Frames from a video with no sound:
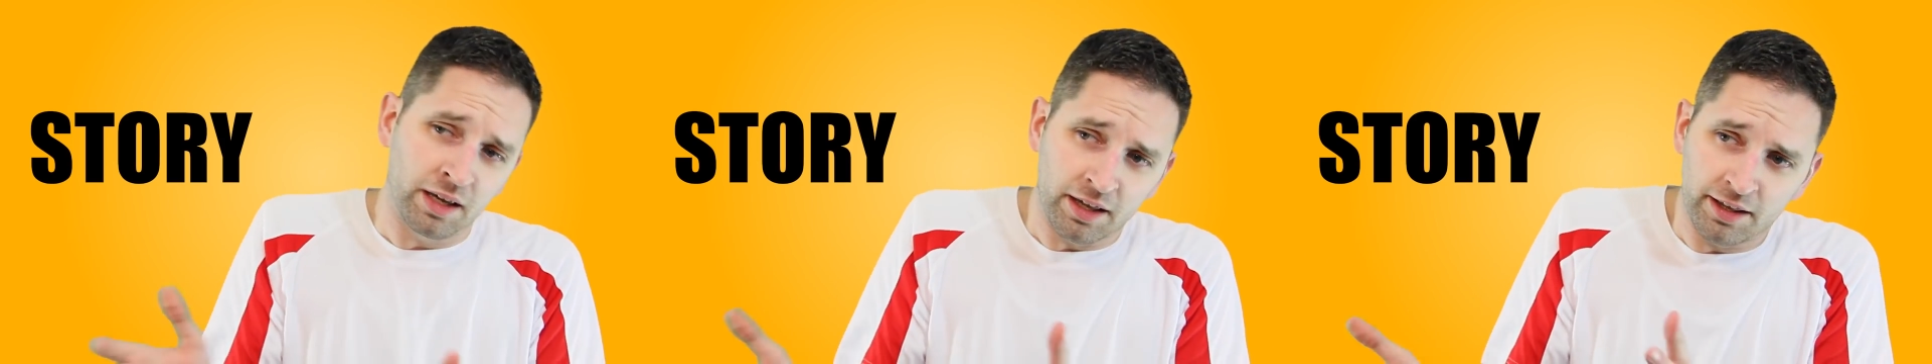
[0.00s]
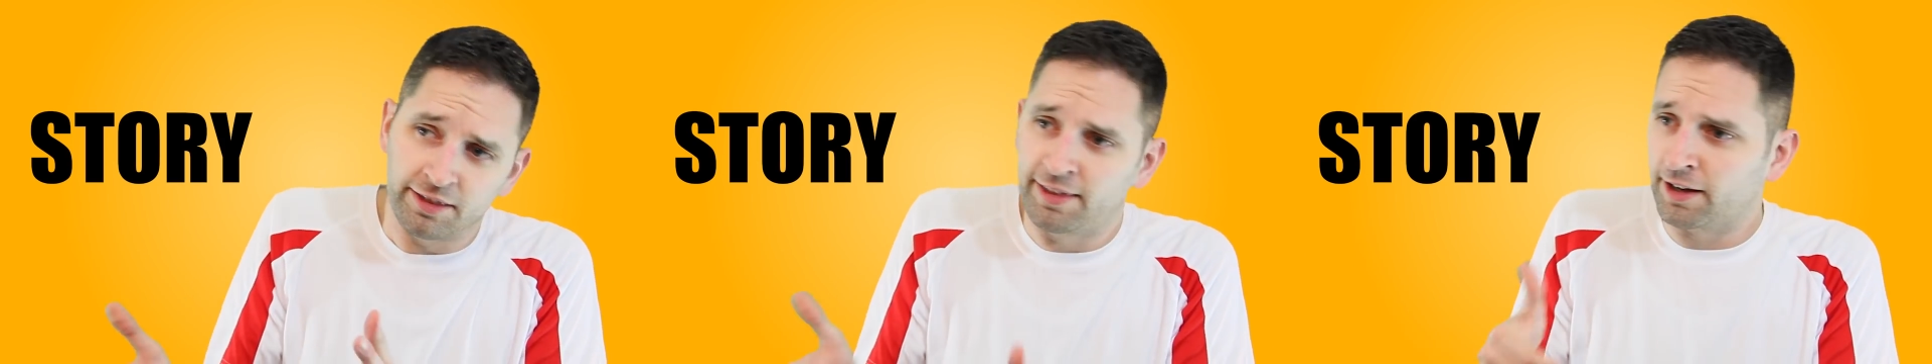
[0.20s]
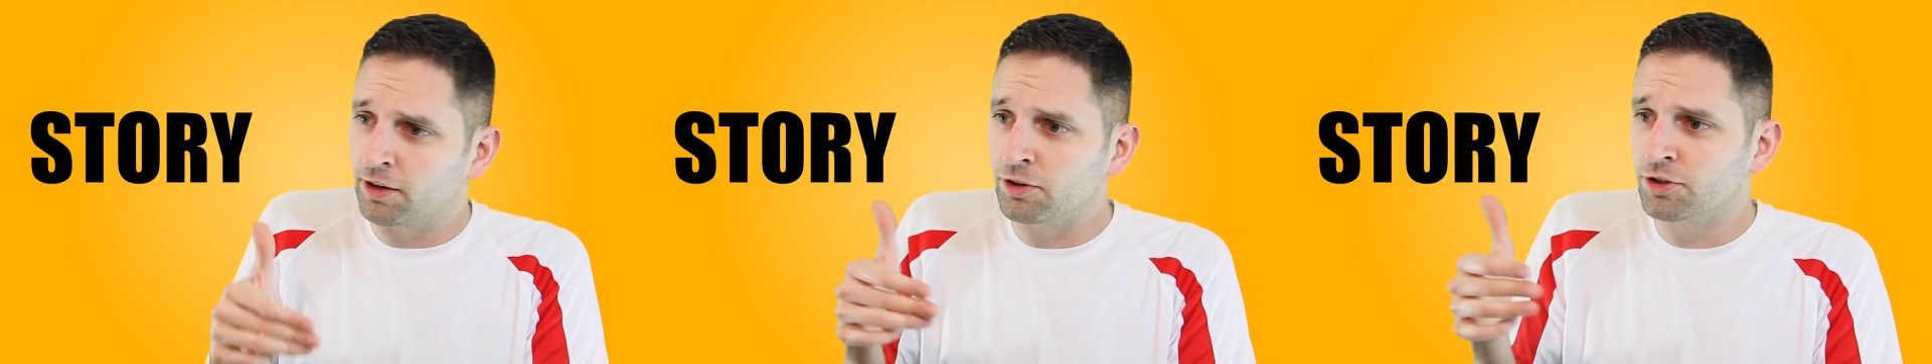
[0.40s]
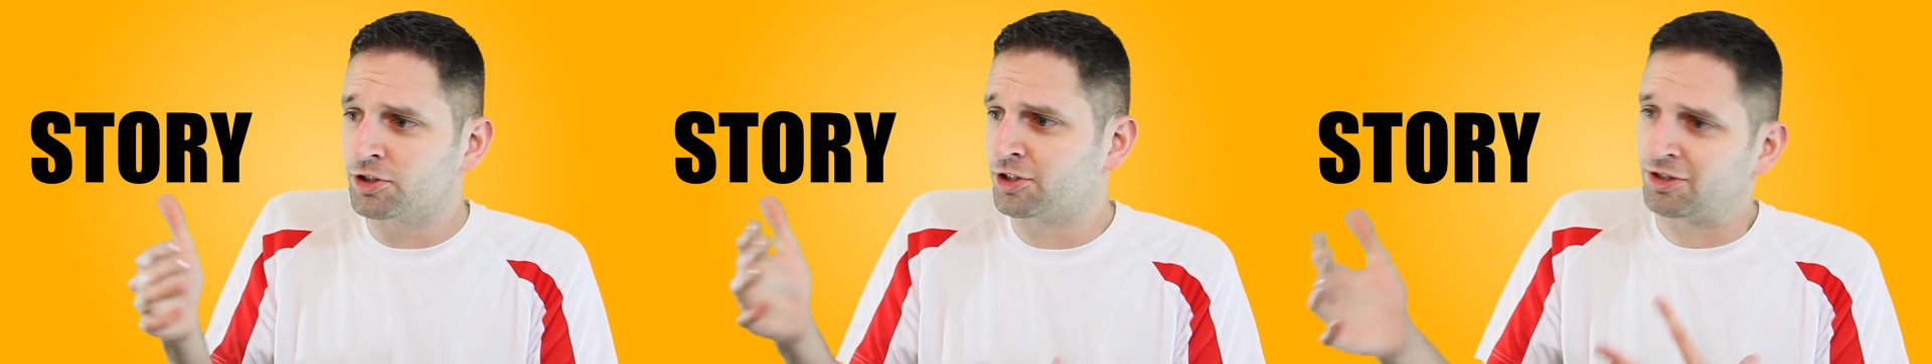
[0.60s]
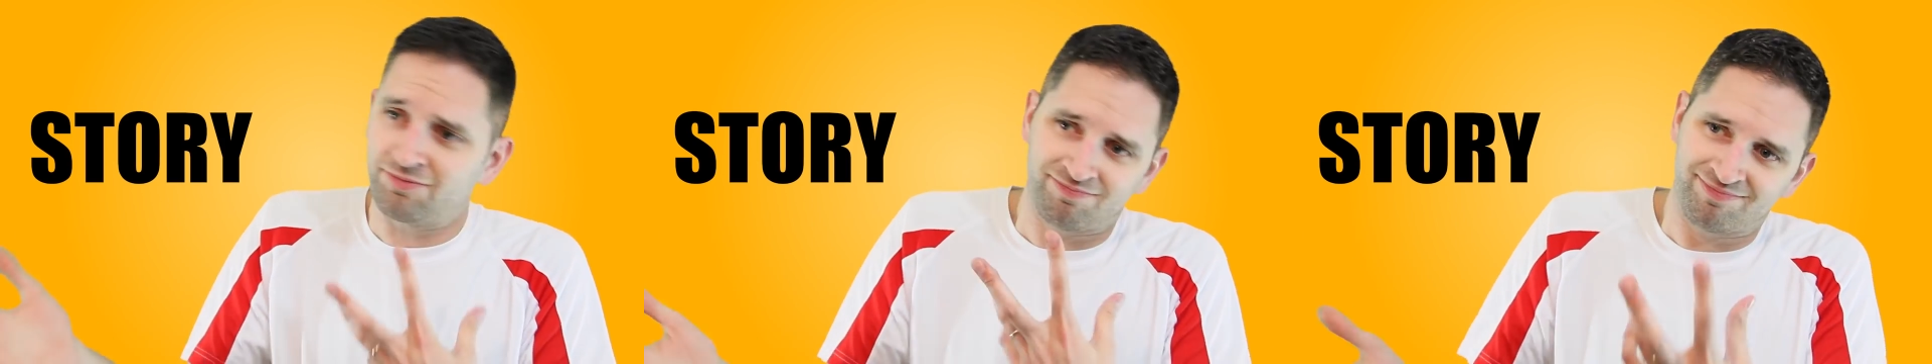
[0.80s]

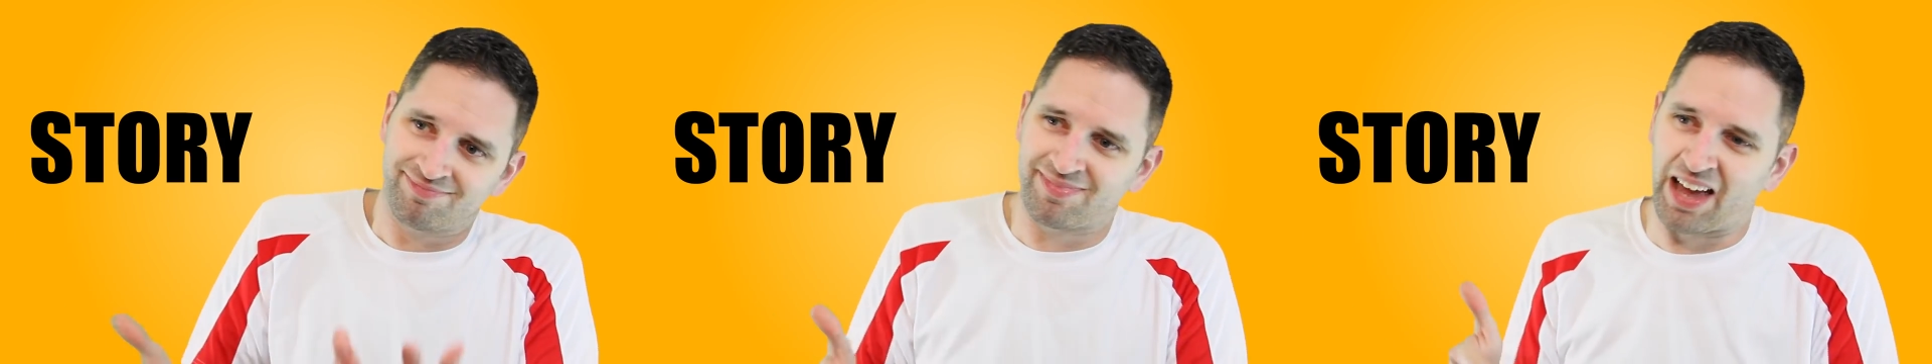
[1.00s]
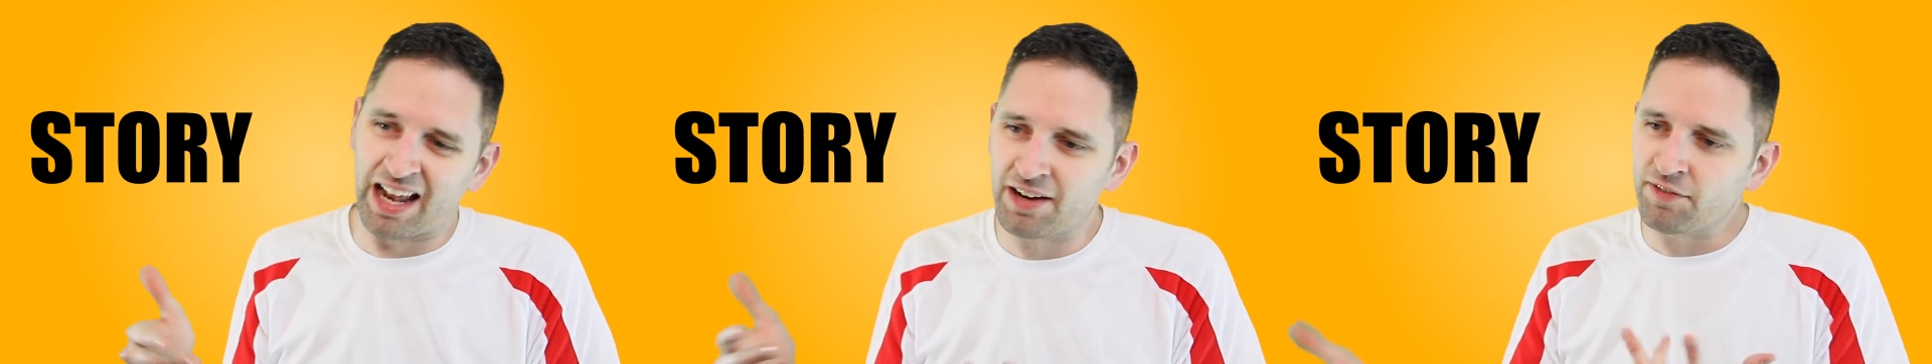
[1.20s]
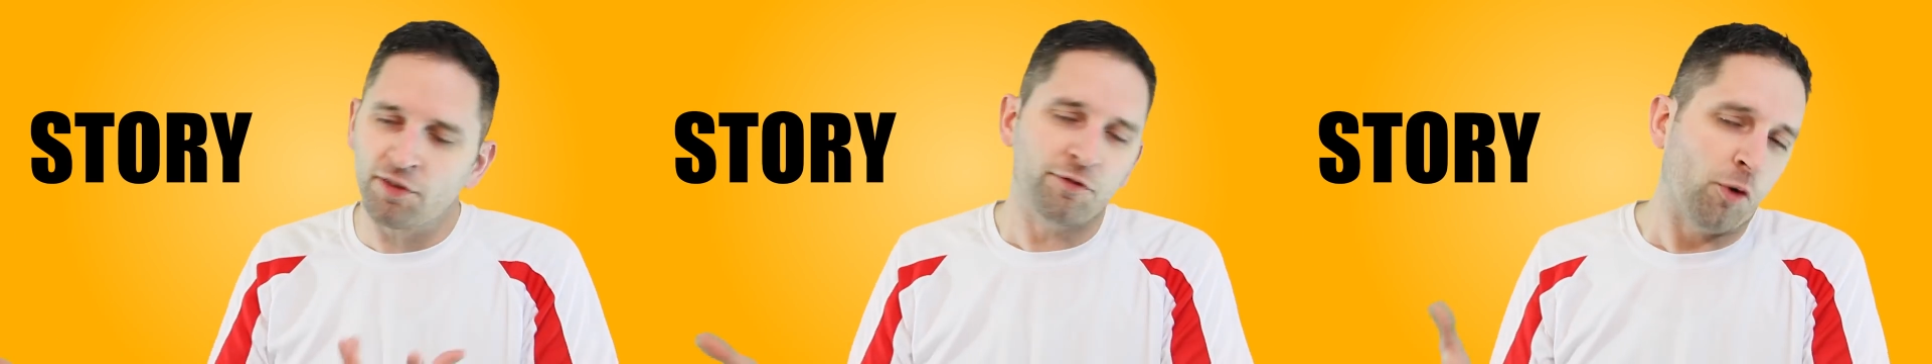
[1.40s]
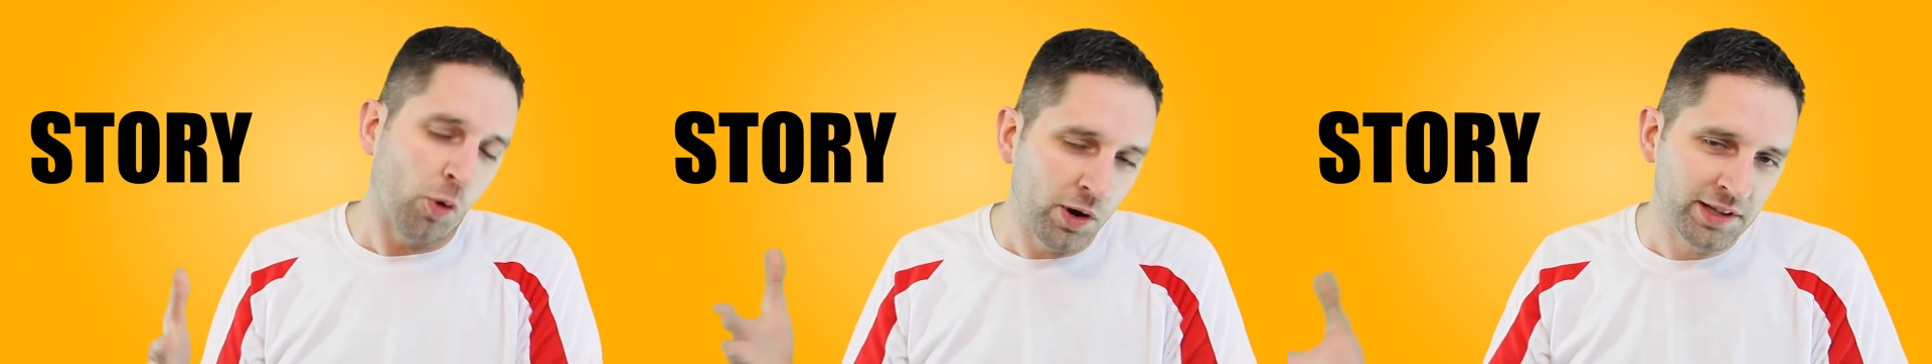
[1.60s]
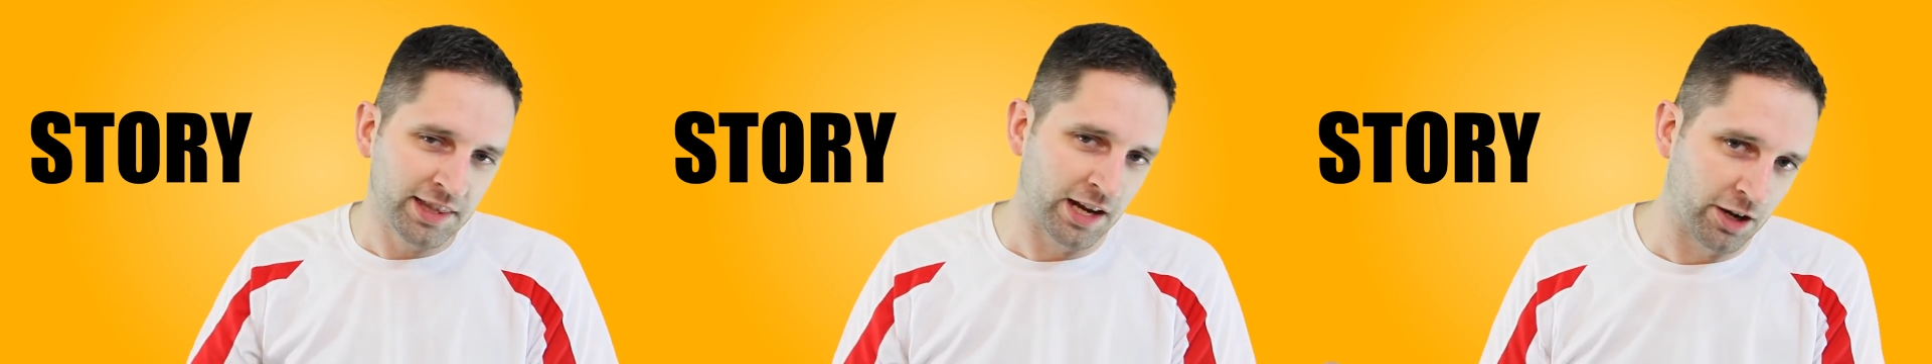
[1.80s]
there's kind of a
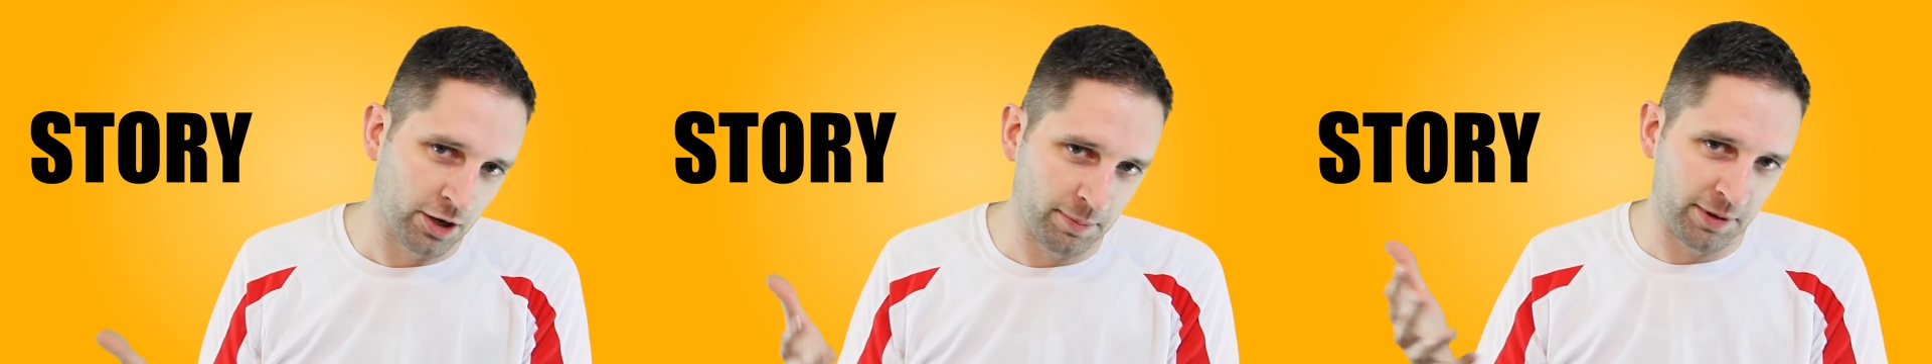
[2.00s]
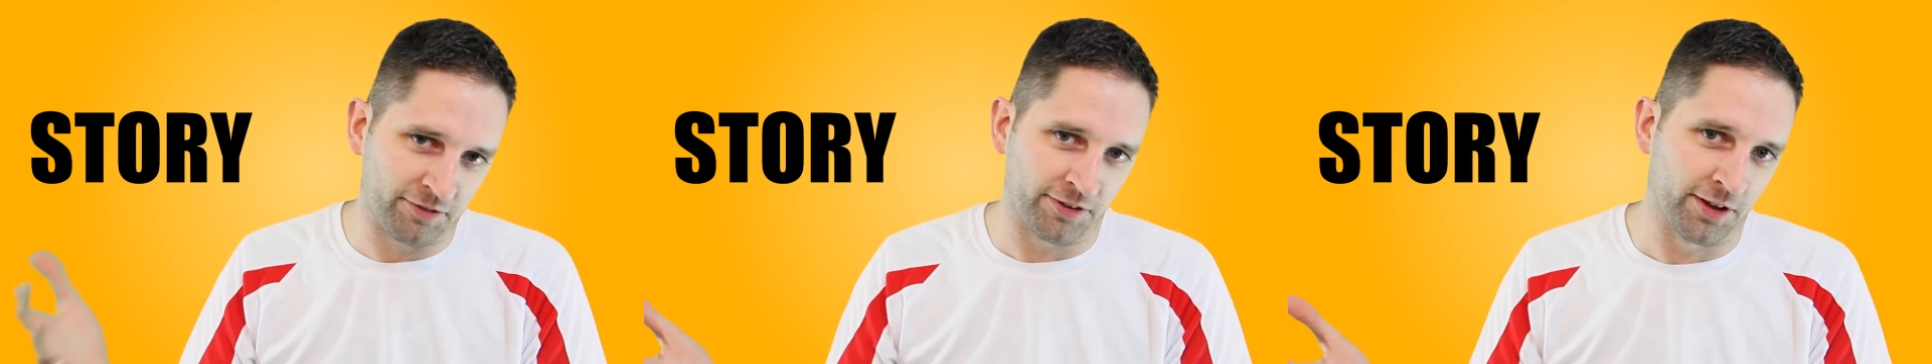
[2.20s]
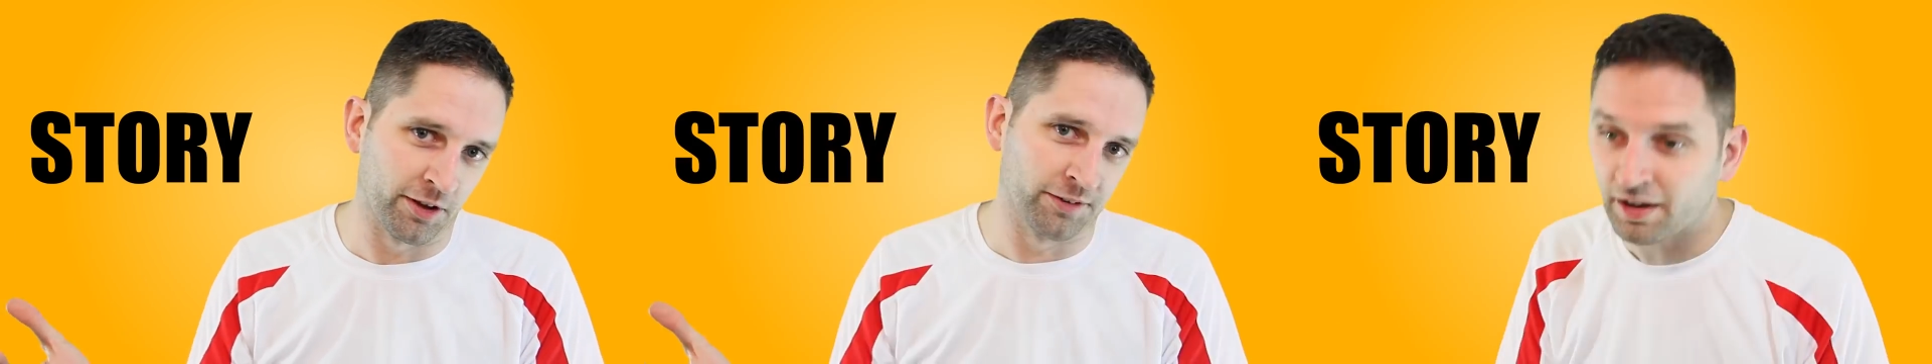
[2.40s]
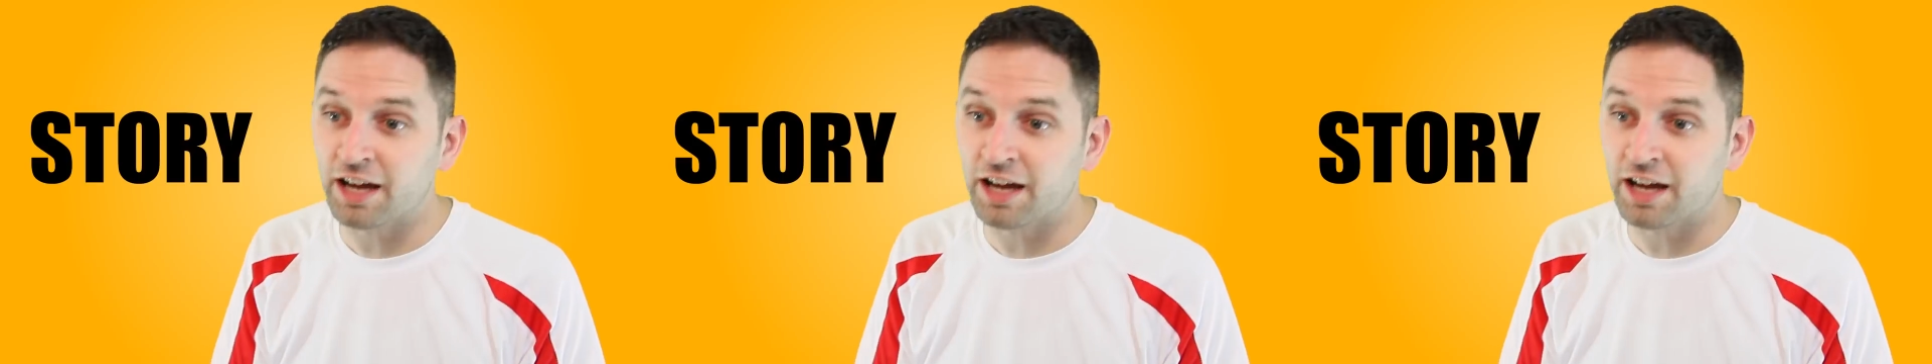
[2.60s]
void there to be filled.